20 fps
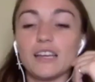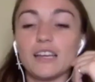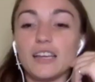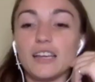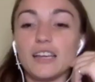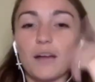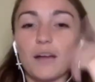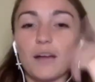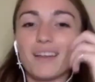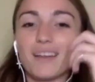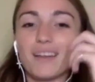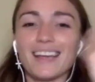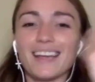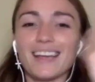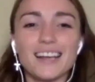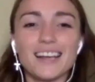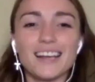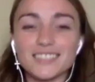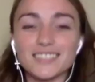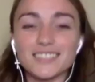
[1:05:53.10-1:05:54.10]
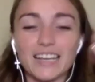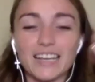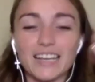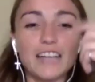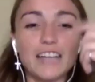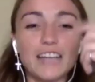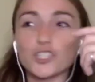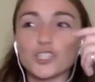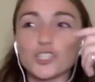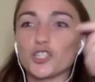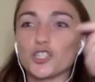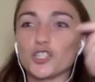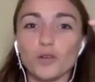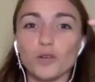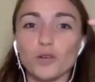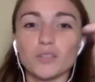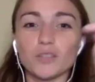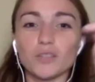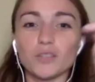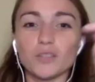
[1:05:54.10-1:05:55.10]
I mean, I guess like I just
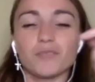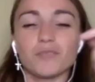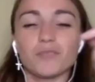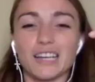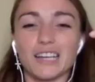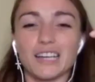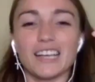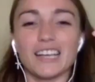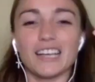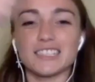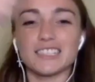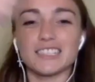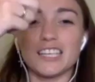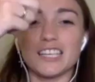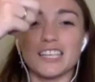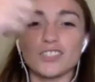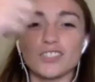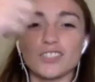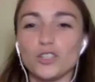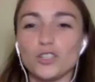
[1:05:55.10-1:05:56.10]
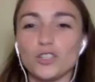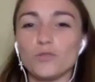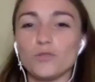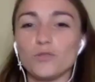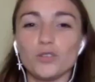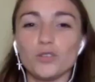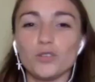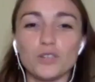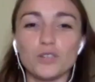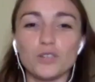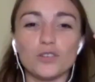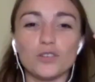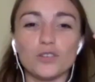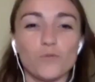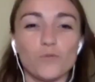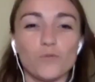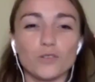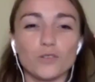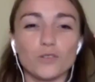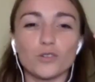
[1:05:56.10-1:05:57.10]
chose them. I was like, I guess this, you, you, and you.
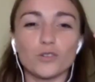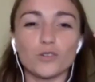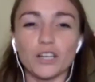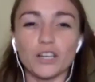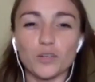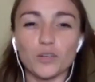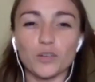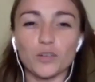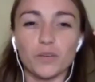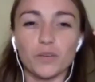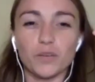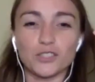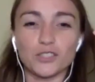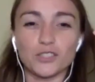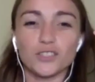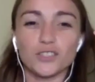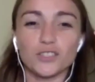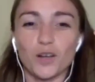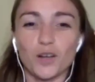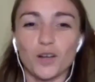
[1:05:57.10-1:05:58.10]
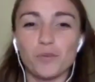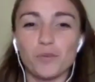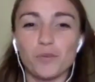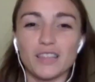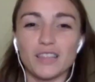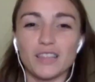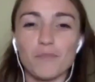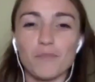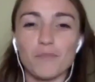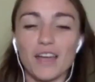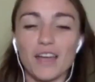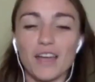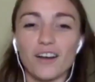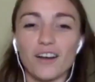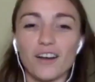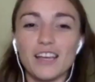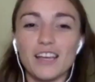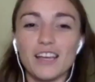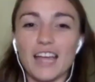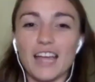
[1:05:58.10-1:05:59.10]
Those look like good pictures. I'll put them there.
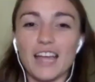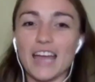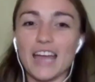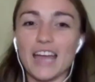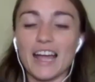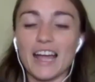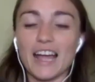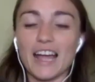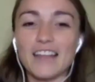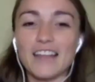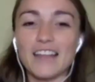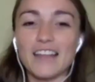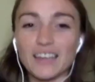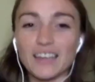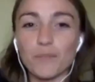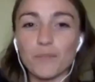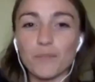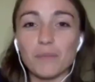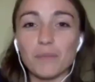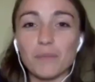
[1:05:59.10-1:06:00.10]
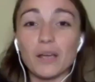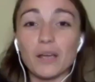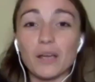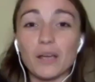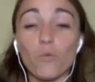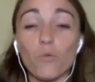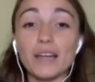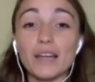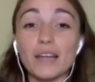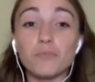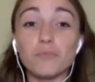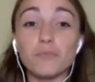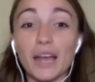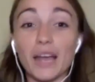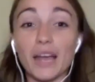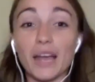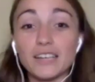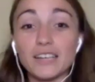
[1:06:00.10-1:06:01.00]
And I had that on my big white bed. You